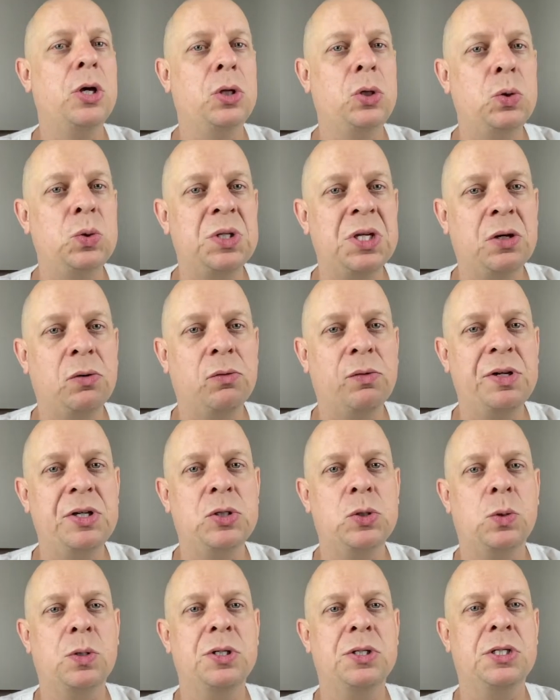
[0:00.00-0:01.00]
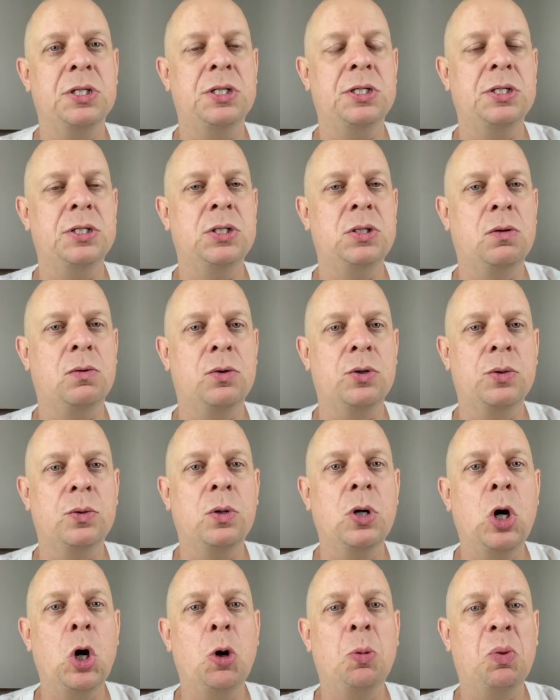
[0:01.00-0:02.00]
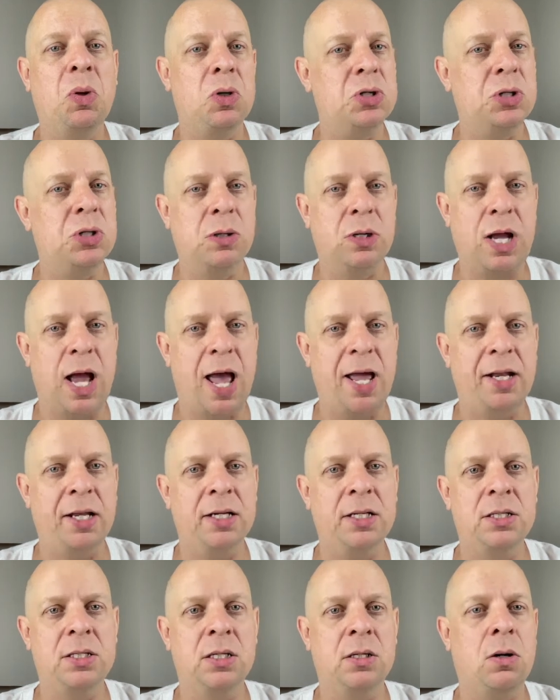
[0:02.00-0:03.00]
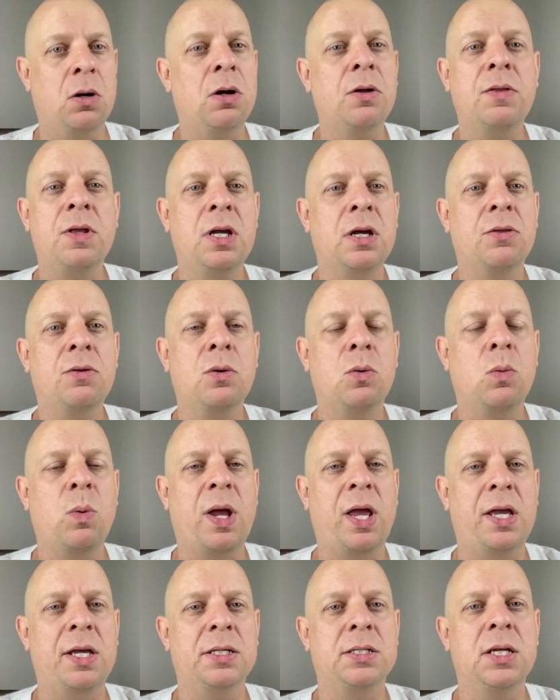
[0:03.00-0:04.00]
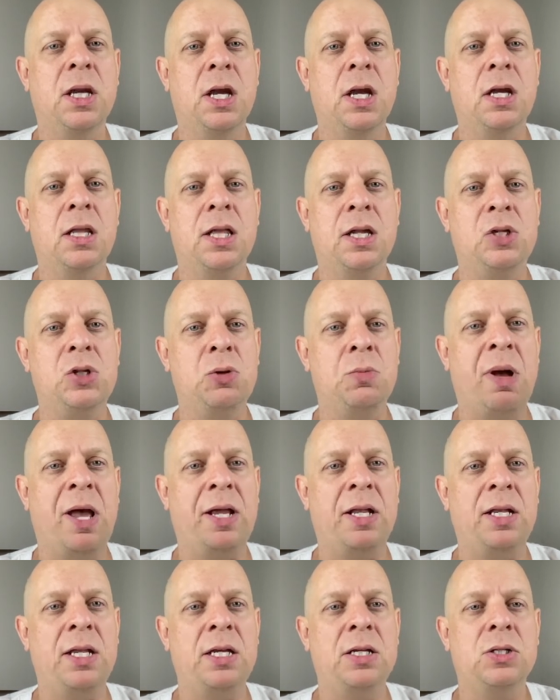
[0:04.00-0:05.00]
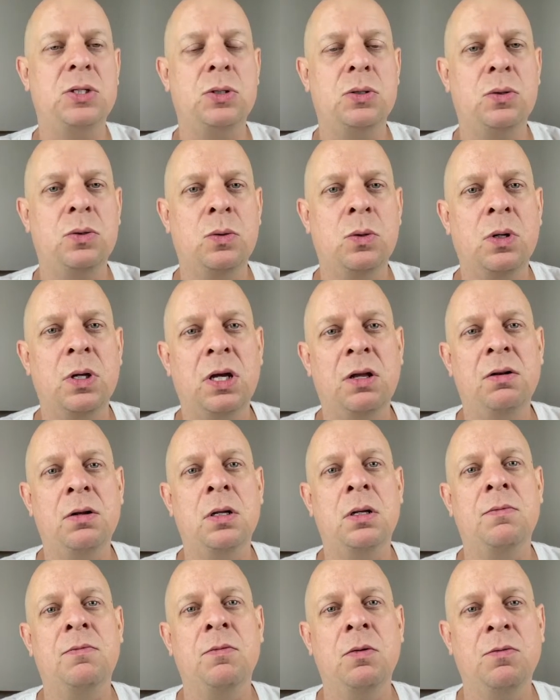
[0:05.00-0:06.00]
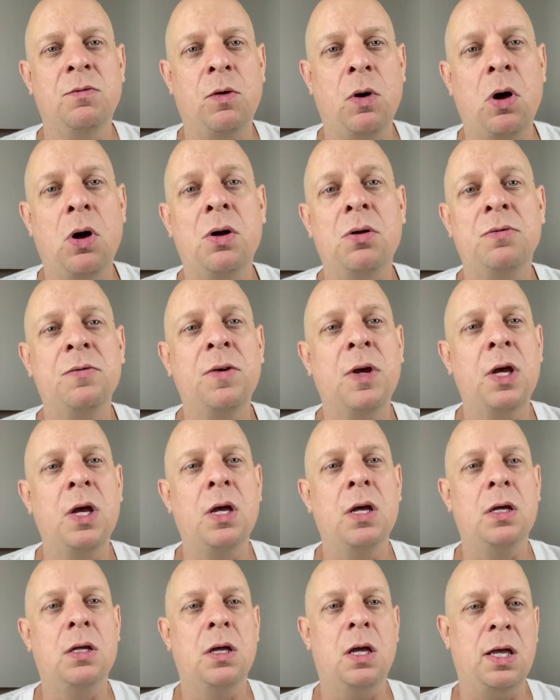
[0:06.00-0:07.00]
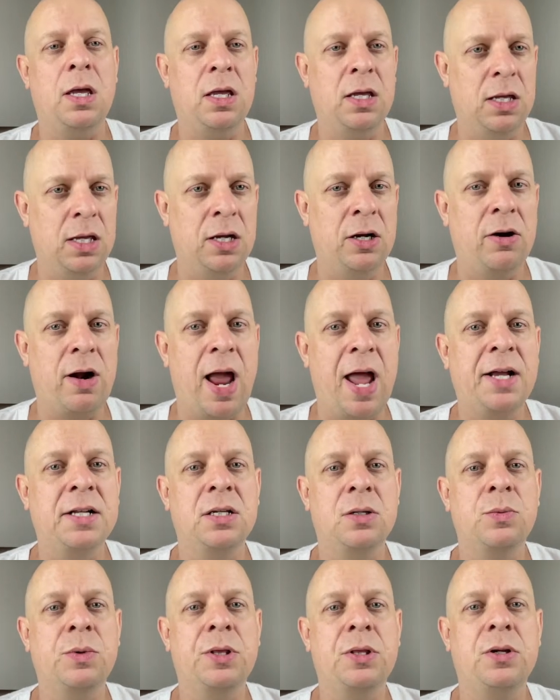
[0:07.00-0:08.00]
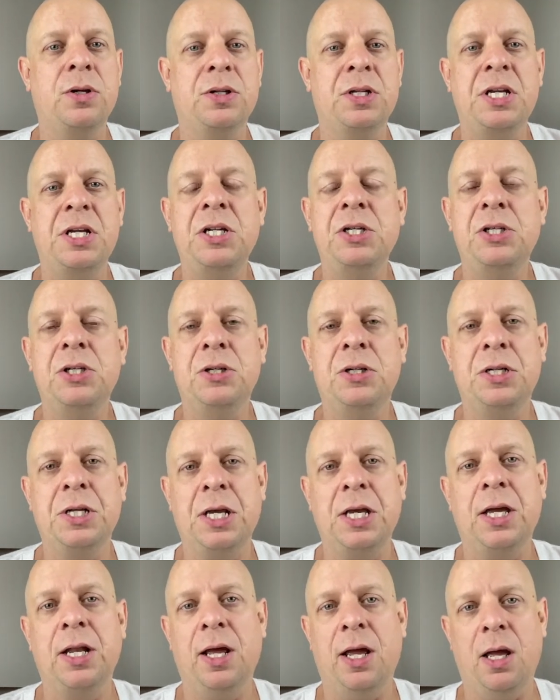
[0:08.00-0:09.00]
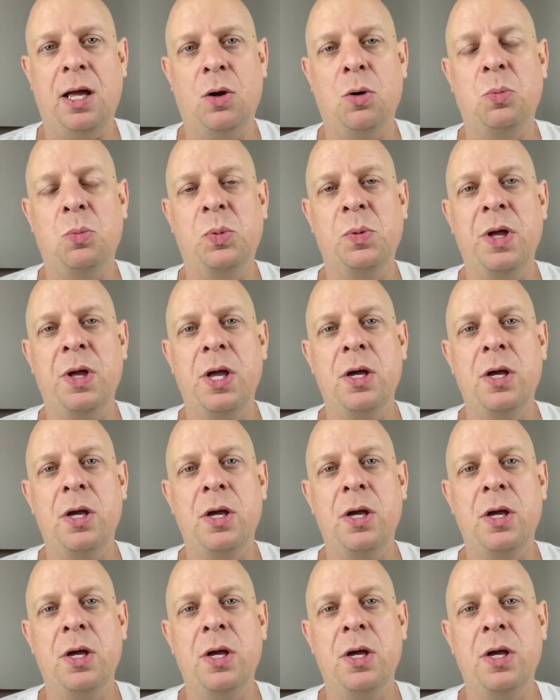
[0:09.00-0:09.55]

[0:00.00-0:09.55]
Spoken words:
using resources, through personal guidance, and all the other ways that you might need to involve interacting with your teacher to get help.